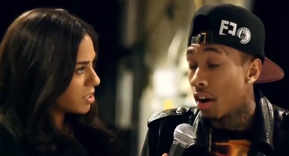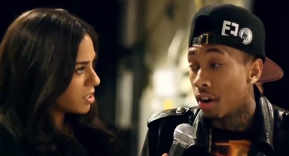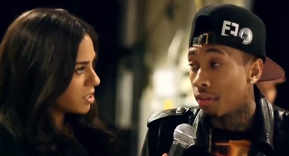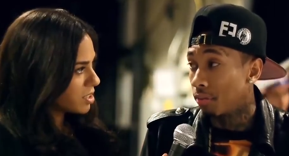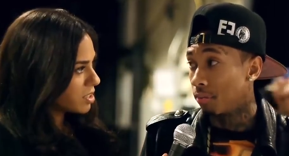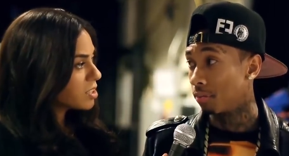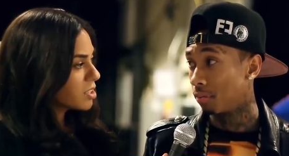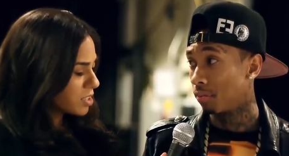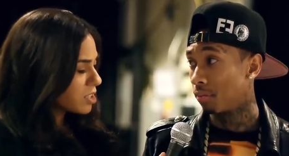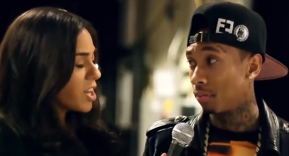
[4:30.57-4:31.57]
Speaker 1: heard of him.
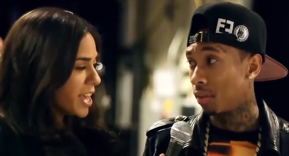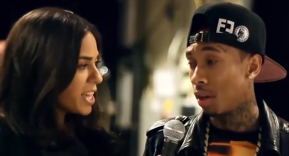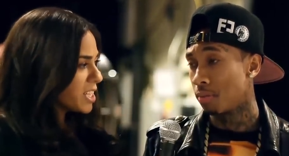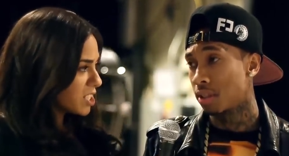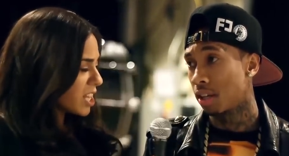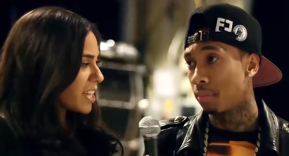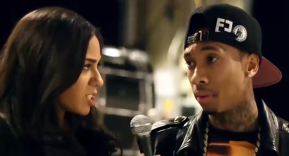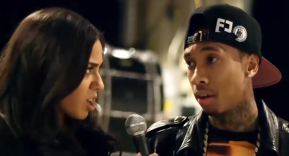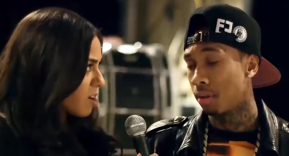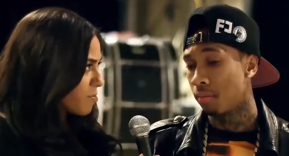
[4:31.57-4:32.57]
You
Speaker 2: know what I'm saying? His
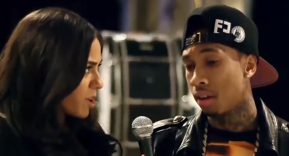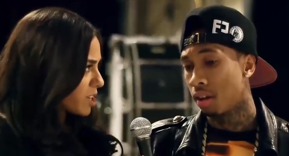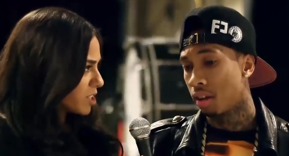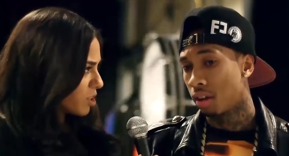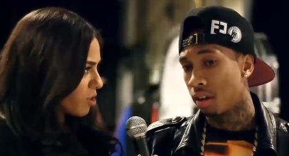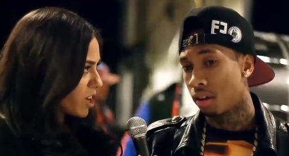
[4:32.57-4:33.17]
ex-girlfriend is your